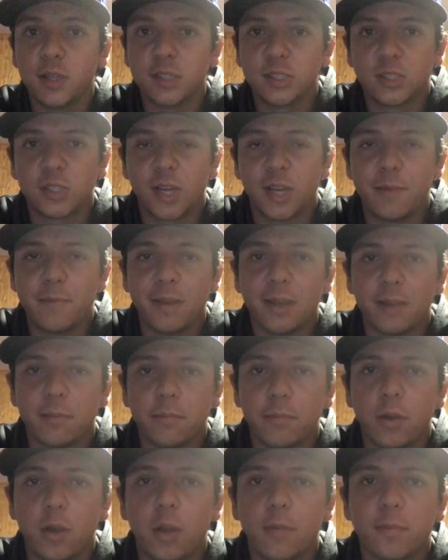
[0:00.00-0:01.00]
just try to make a
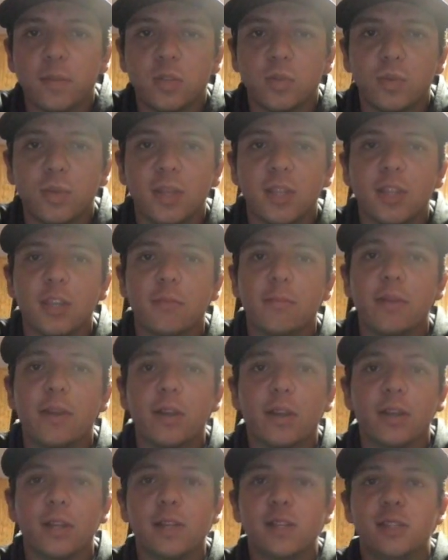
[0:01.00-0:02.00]
bond between the
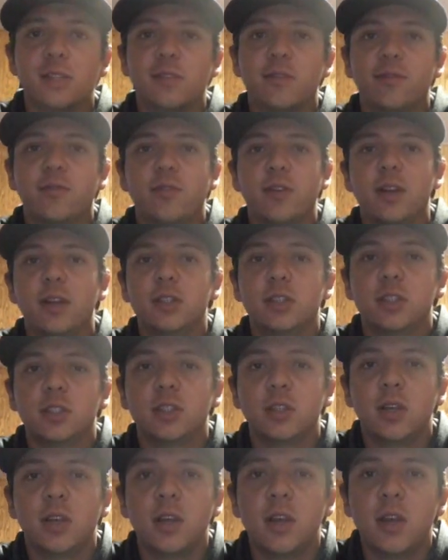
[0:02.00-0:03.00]
Americans and the French,